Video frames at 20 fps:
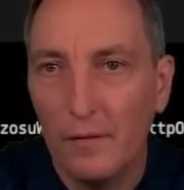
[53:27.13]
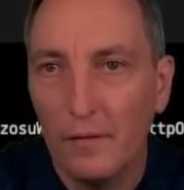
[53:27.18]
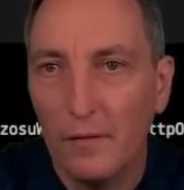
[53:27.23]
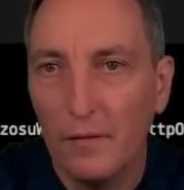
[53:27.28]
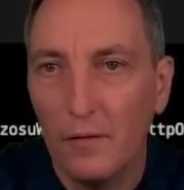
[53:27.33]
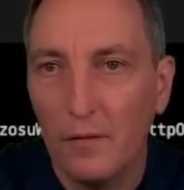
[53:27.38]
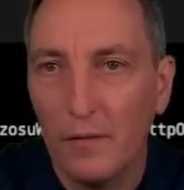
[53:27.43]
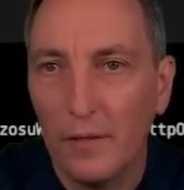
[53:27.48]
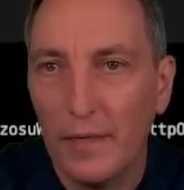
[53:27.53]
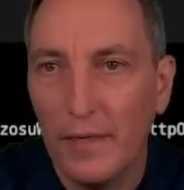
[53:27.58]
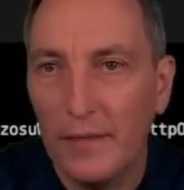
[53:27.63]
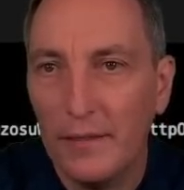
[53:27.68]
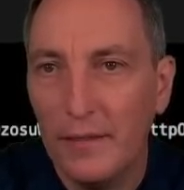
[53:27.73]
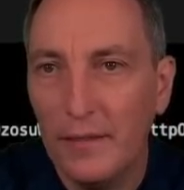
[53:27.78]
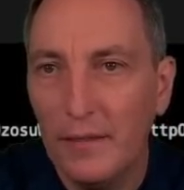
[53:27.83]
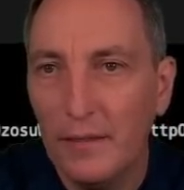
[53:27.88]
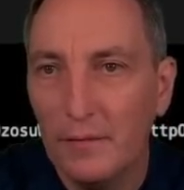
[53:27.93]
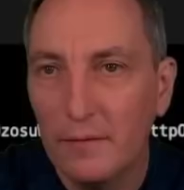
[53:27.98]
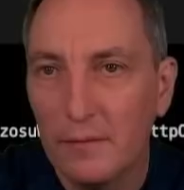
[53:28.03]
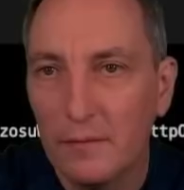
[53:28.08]
Org
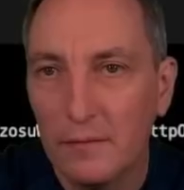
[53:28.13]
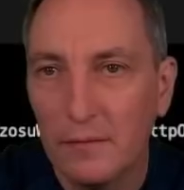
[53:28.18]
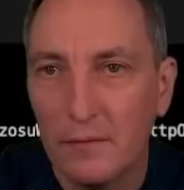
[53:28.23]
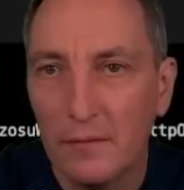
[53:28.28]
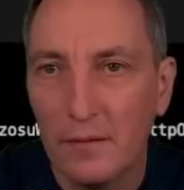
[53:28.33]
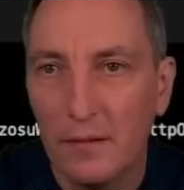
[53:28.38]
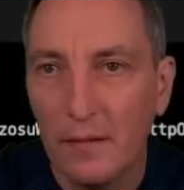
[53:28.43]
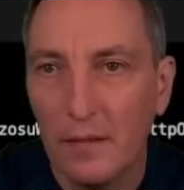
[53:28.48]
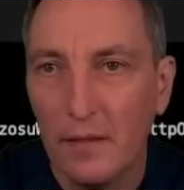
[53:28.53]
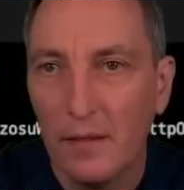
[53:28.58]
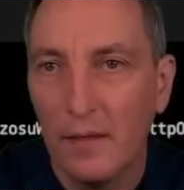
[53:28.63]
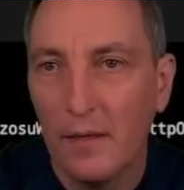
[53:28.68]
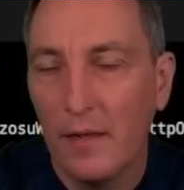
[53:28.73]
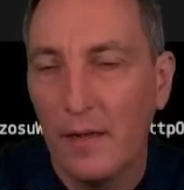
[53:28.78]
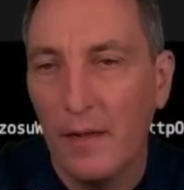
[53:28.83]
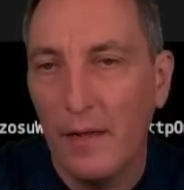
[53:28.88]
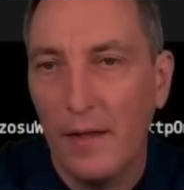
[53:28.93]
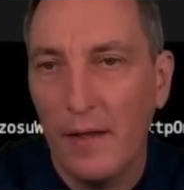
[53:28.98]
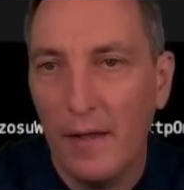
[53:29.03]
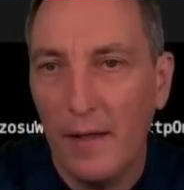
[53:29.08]
ID.
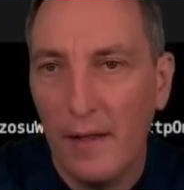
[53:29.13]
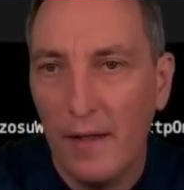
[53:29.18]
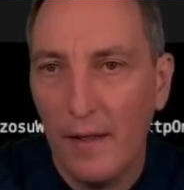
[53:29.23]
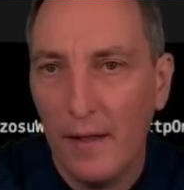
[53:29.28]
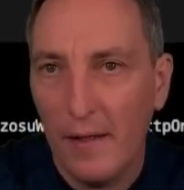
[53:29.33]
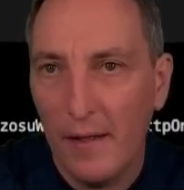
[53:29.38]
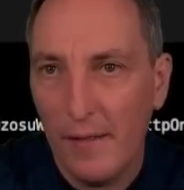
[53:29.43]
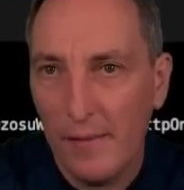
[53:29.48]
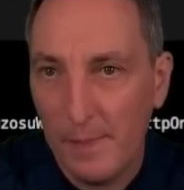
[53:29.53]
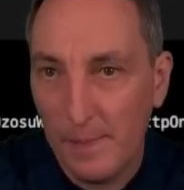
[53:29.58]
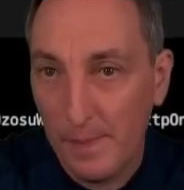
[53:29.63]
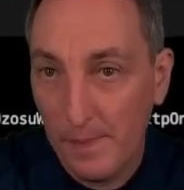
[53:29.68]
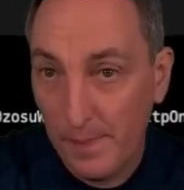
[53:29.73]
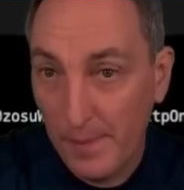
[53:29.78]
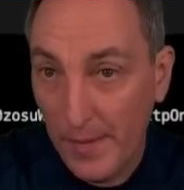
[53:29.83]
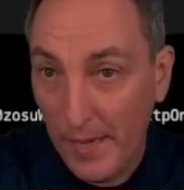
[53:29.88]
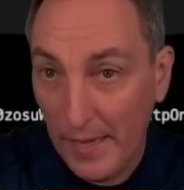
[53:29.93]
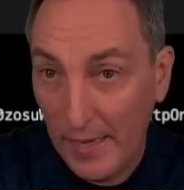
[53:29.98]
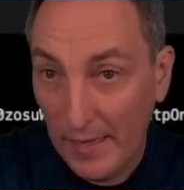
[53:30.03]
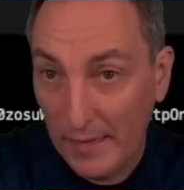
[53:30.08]
And
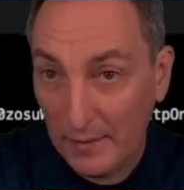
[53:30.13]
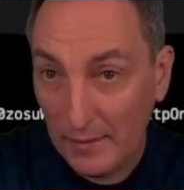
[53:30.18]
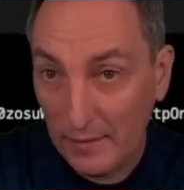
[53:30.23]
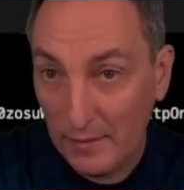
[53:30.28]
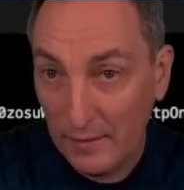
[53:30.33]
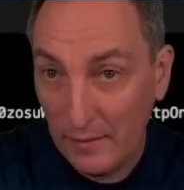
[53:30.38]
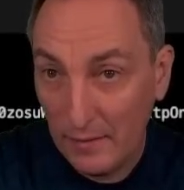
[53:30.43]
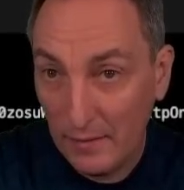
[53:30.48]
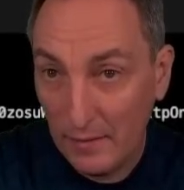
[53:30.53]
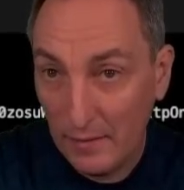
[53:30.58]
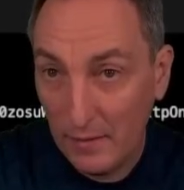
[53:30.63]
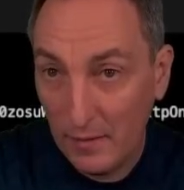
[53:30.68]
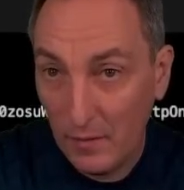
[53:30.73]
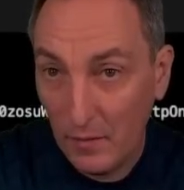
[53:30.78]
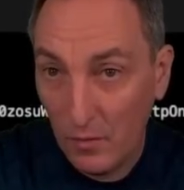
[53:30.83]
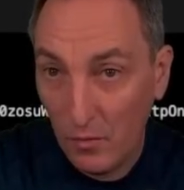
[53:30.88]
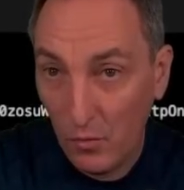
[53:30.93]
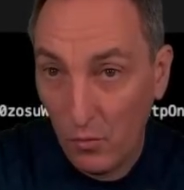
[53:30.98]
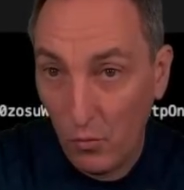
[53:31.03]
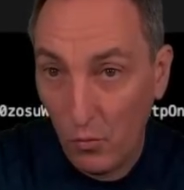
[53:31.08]
that
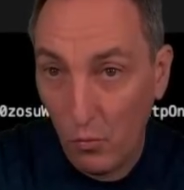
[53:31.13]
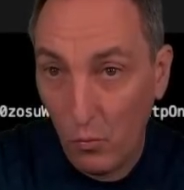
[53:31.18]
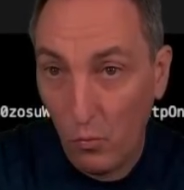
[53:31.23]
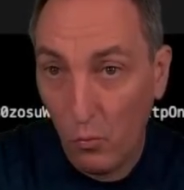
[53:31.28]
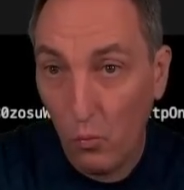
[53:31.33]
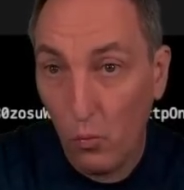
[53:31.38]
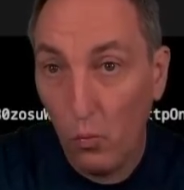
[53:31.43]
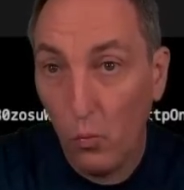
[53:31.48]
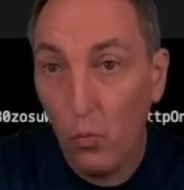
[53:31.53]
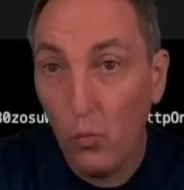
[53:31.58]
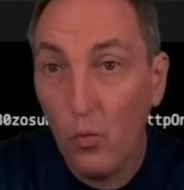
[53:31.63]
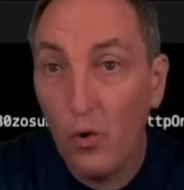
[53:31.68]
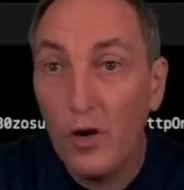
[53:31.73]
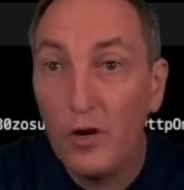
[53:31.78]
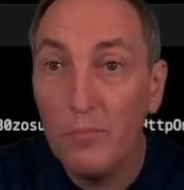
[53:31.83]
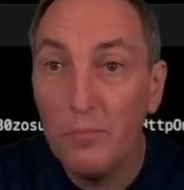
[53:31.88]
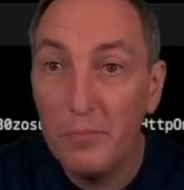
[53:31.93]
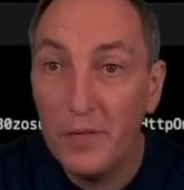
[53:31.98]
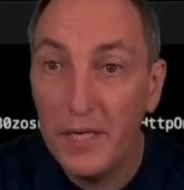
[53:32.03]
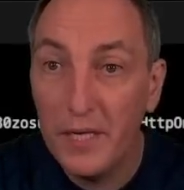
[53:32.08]
will
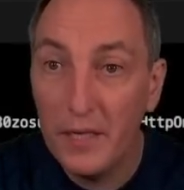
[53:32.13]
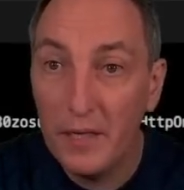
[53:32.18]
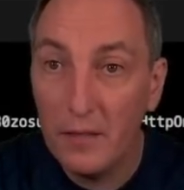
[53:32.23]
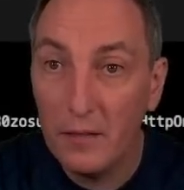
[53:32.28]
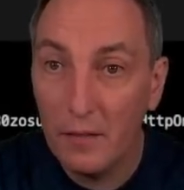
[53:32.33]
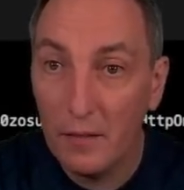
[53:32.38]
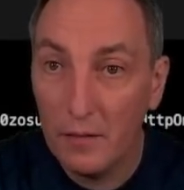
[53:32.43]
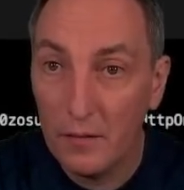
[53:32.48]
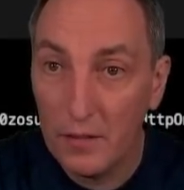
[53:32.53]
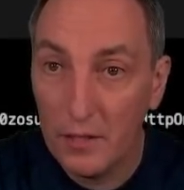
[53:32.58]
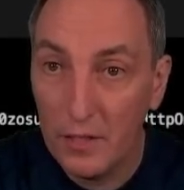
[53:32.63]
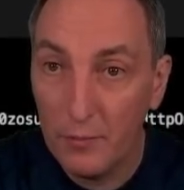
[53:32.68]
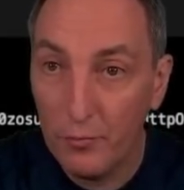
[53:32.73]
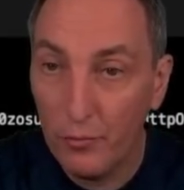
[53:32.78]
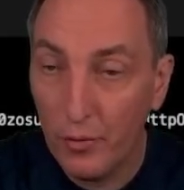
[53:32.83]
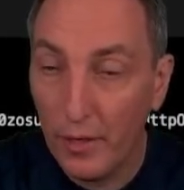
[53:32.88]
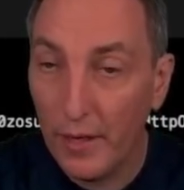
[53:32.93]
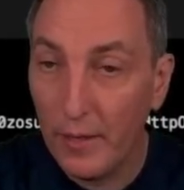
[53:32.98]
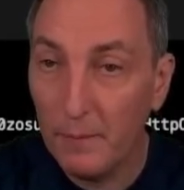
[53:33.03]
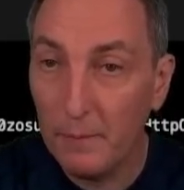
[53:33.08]
be a cheap
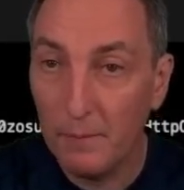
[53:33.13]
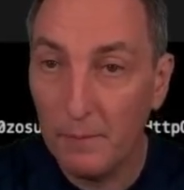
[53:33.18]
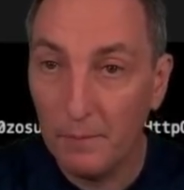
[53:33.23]
way.